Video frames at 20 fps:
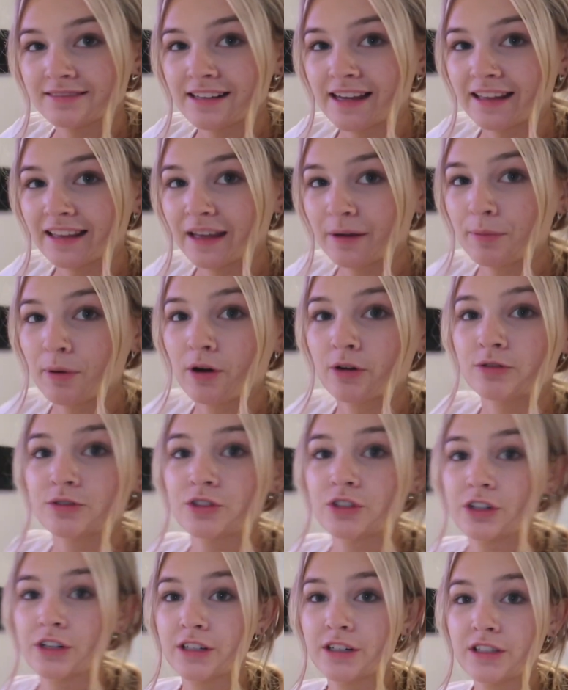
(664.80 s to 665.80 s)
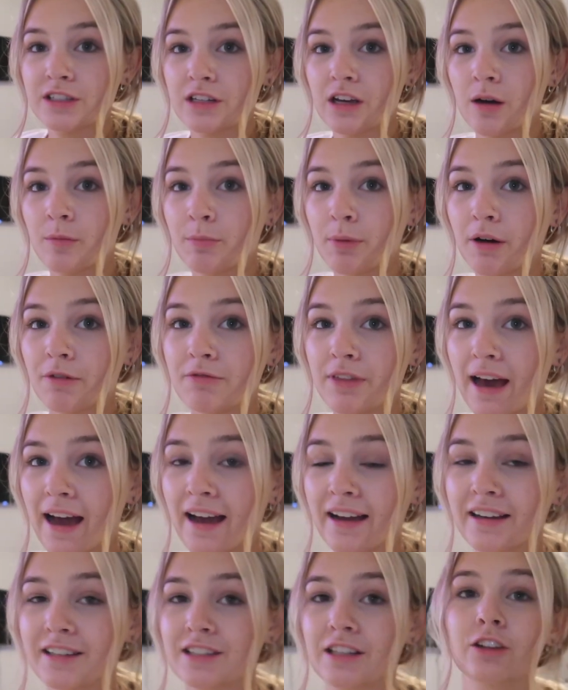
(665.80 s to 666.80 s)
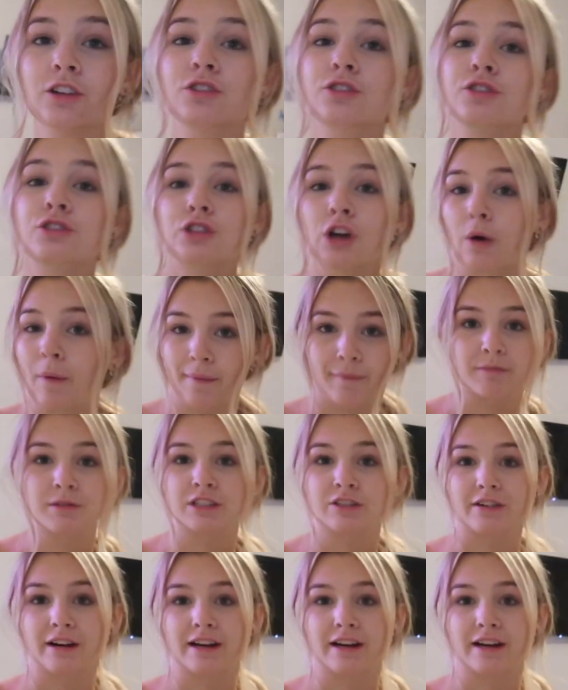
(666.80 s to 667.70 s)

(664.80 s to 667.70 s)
and like posters above that because it looks so empty